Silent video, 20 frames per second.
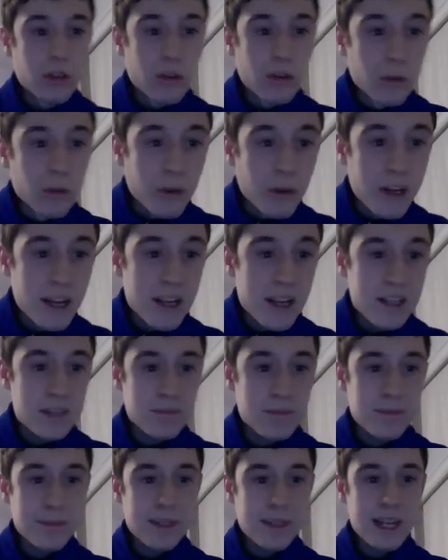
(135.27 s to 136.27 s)

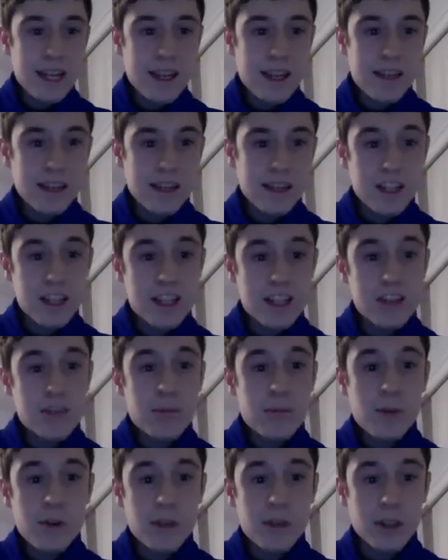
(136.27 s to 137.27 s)
Renesmee is
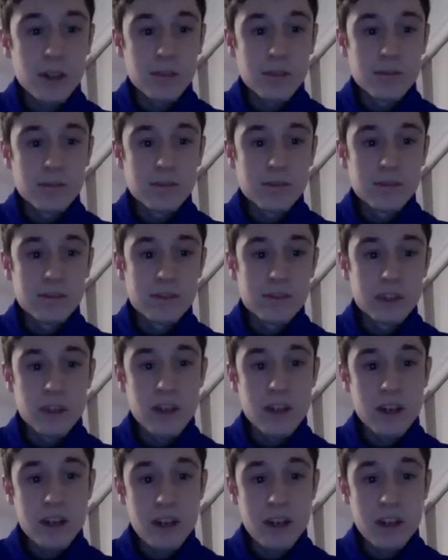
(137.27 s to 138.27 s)
immortal. So
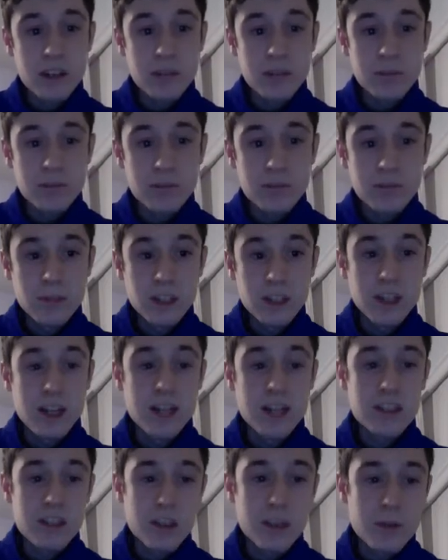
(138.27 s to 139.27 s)
there it is. And
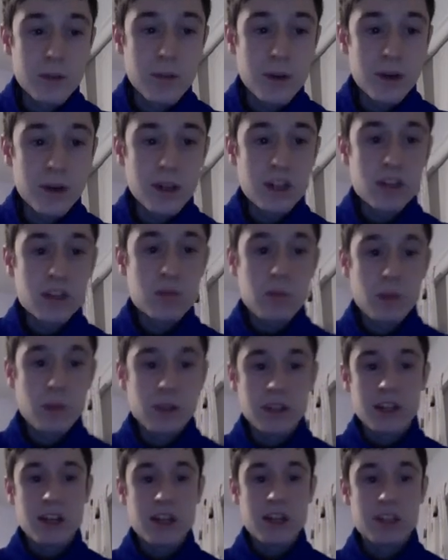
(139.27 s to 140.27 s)
that's how the ball gets
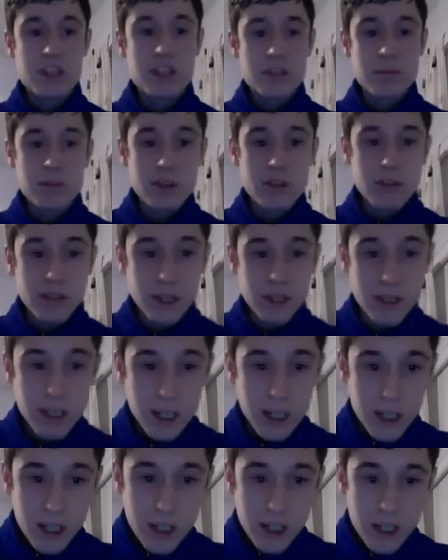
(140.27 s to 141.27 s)
rolling on this movie.
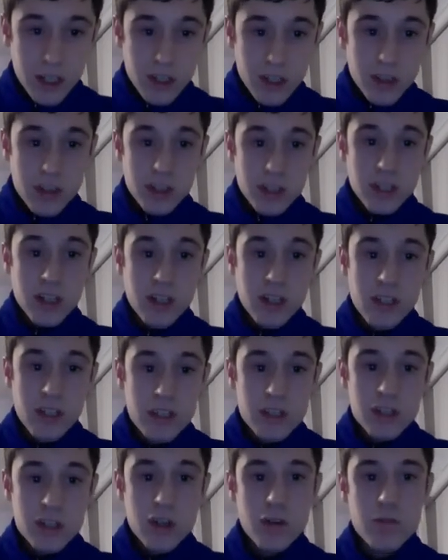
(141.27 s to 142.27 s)
The Cullens
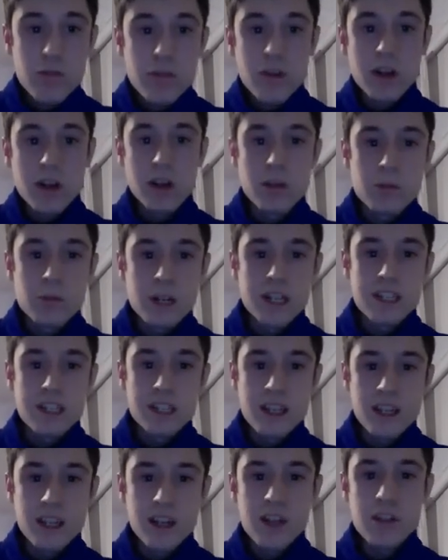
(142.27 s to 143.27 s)
go far and wide to
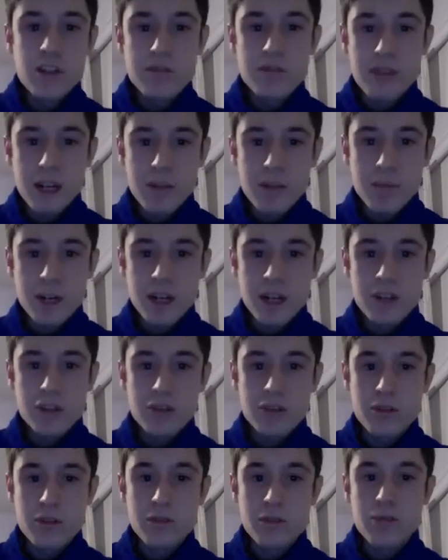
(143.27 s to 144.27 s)
get other vampires
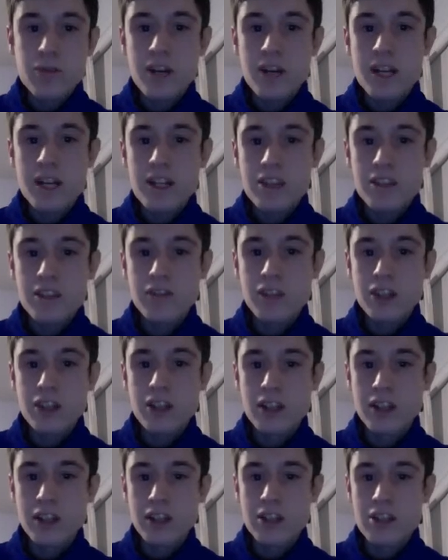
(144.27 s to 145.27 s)
who are friends of the
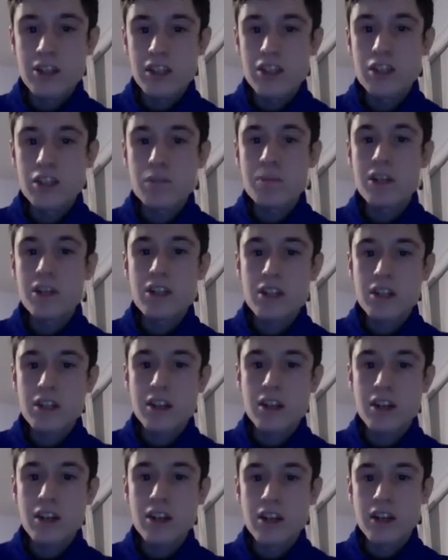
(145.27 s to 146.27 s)
Cullens, especially
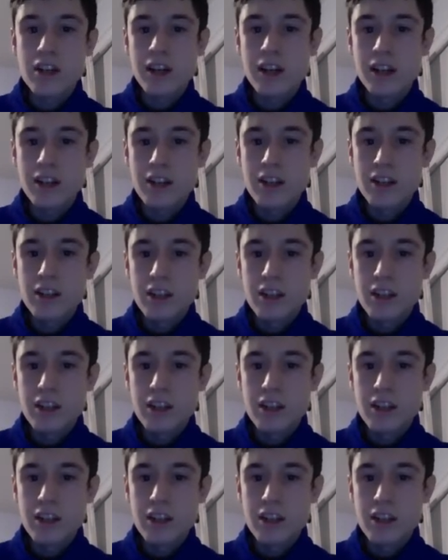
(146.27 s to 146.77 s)
Carlisle,